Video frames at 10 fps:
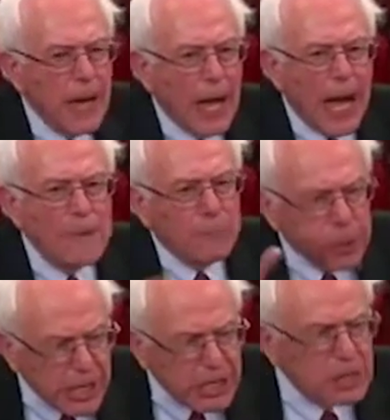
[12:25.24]
And
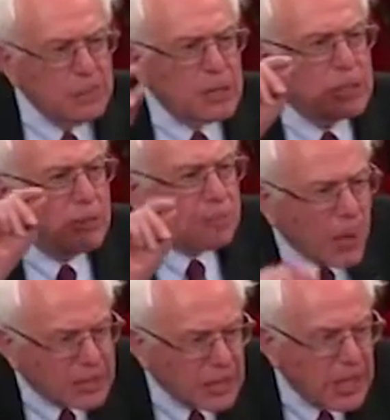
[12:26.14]
please, Mr.
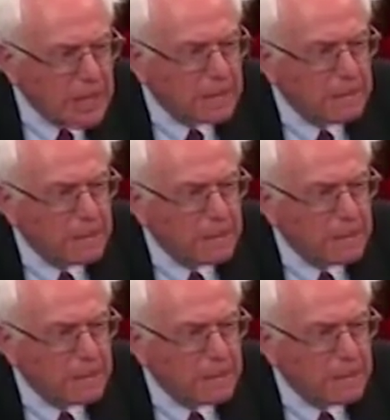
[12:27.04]
President,